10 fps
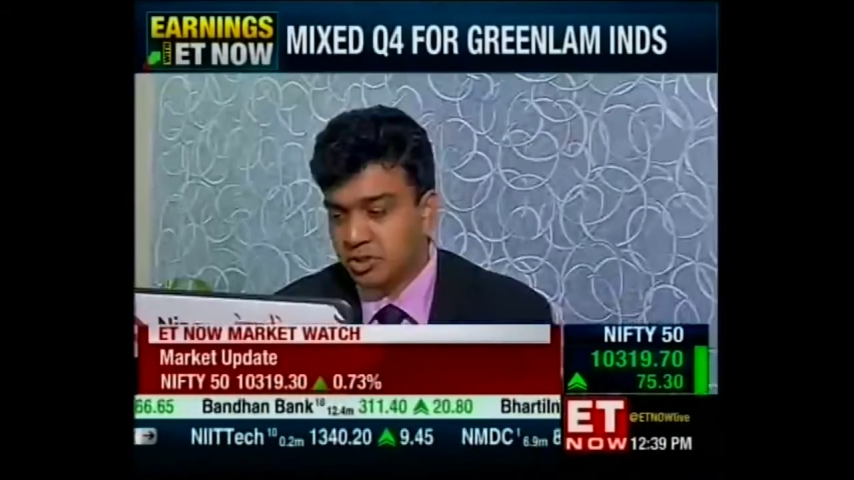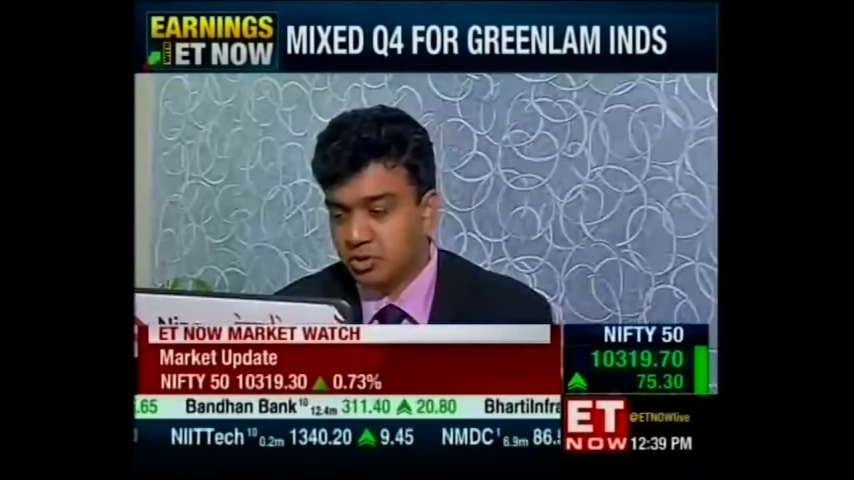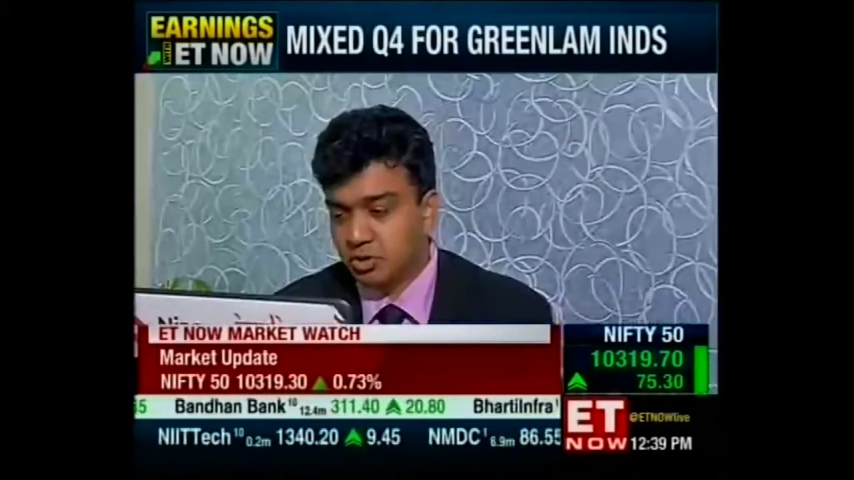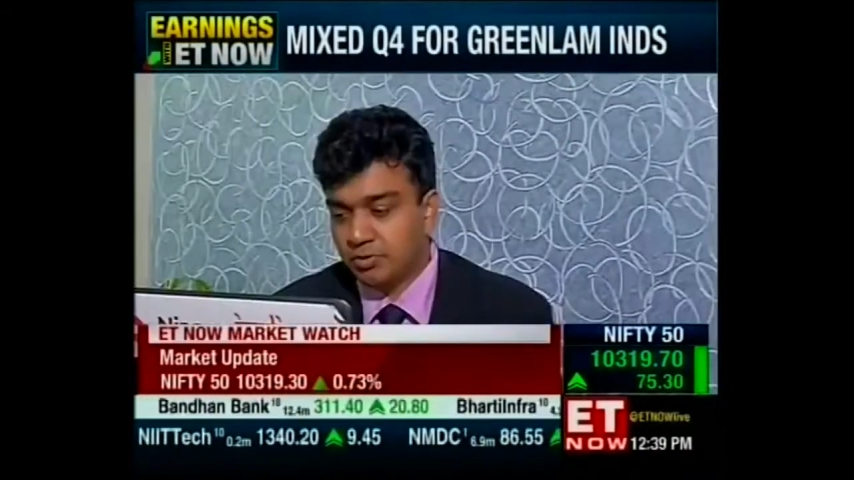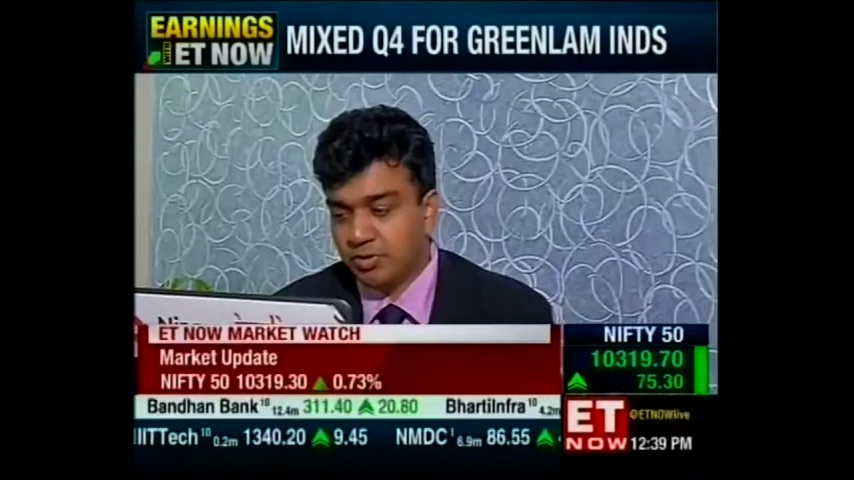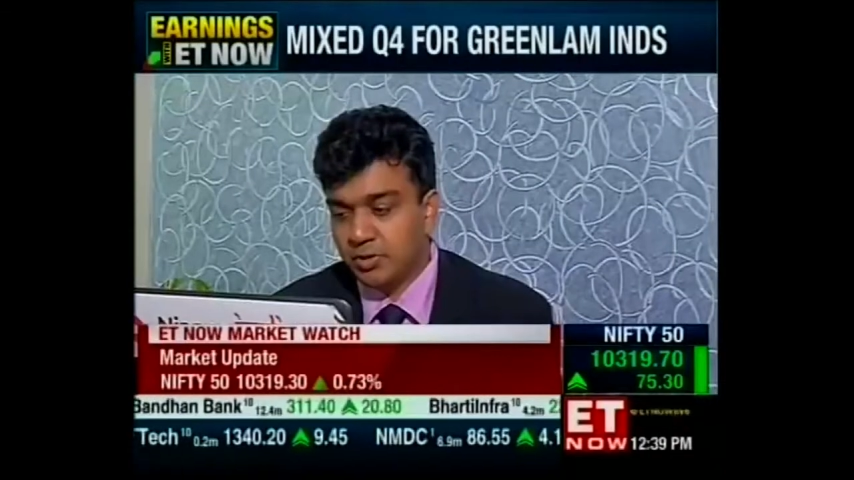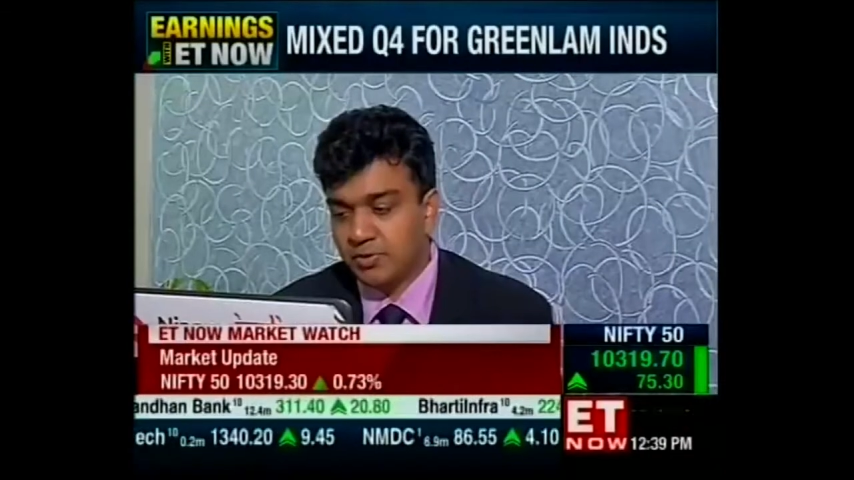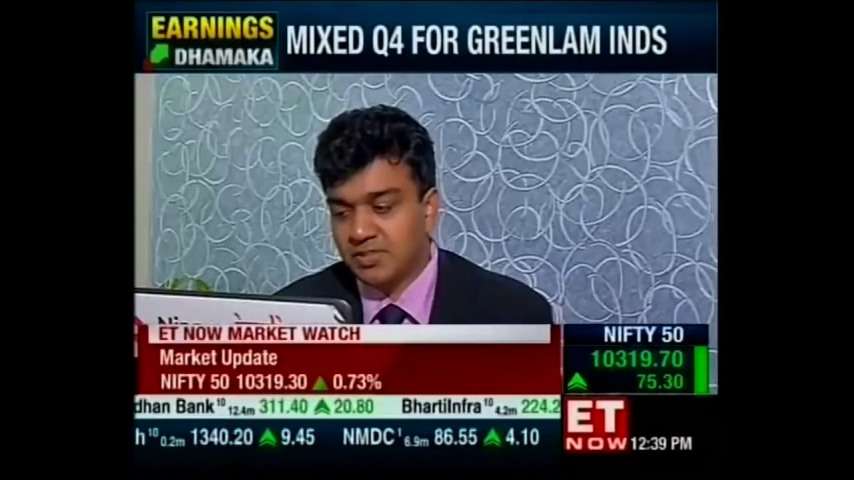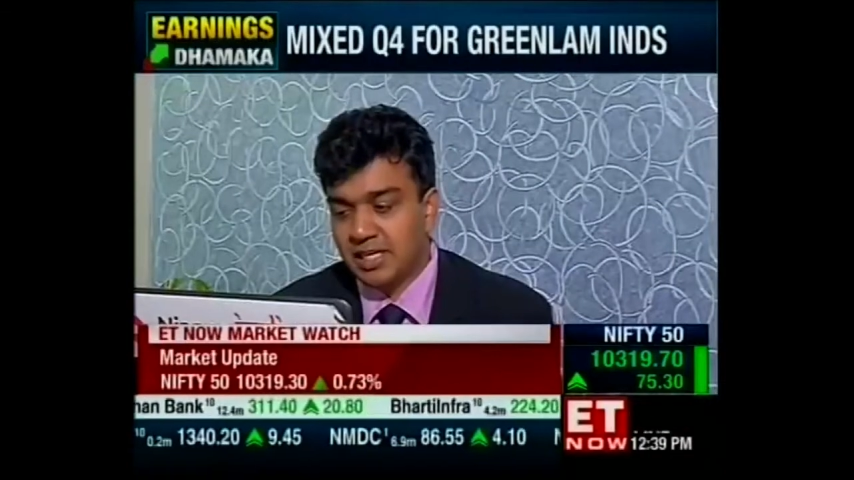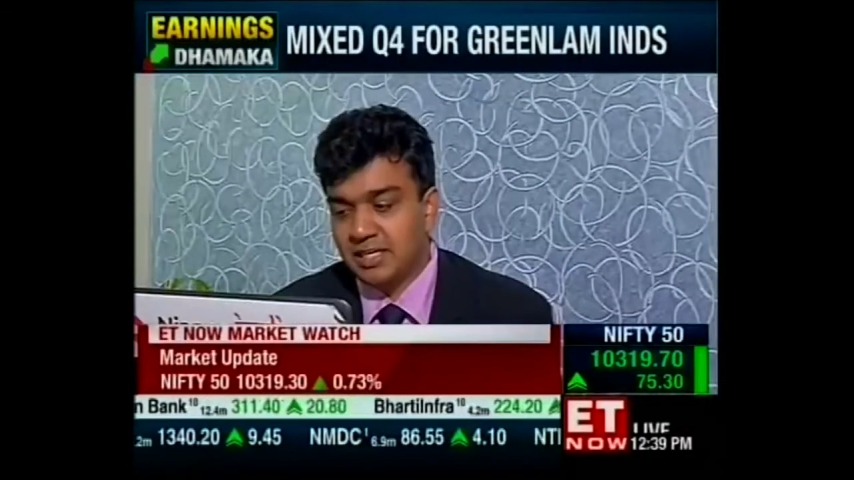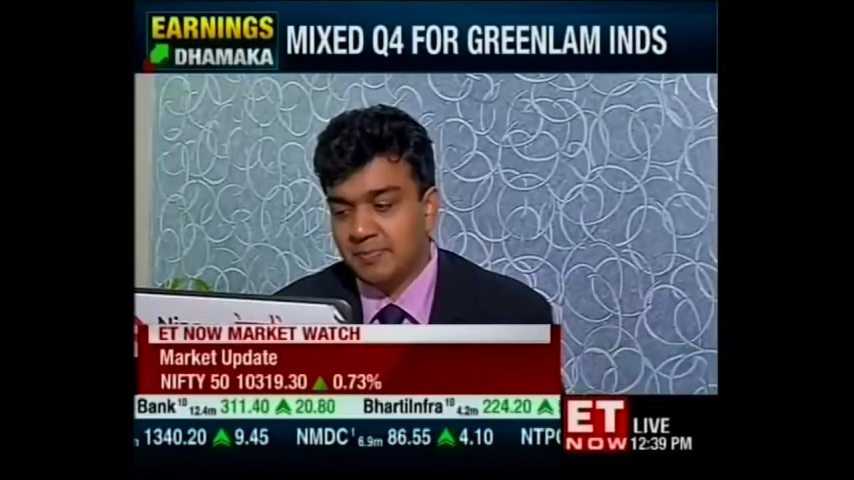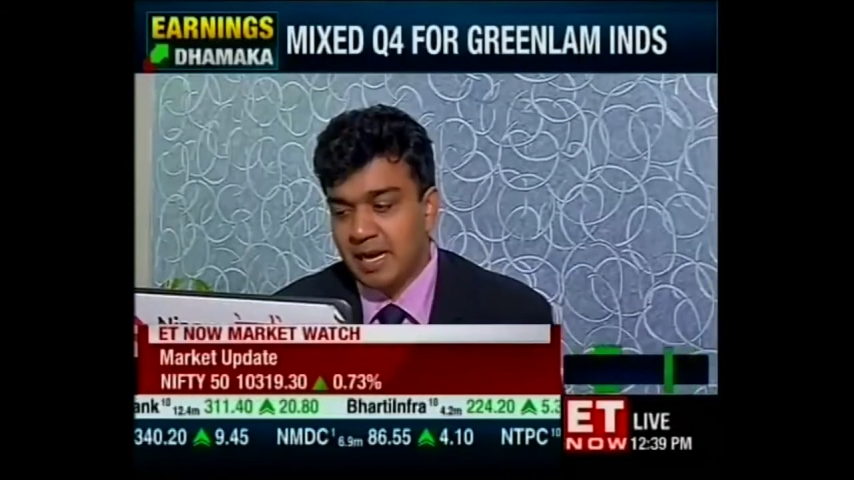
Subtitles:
Mr. Chaudhary, you have signed a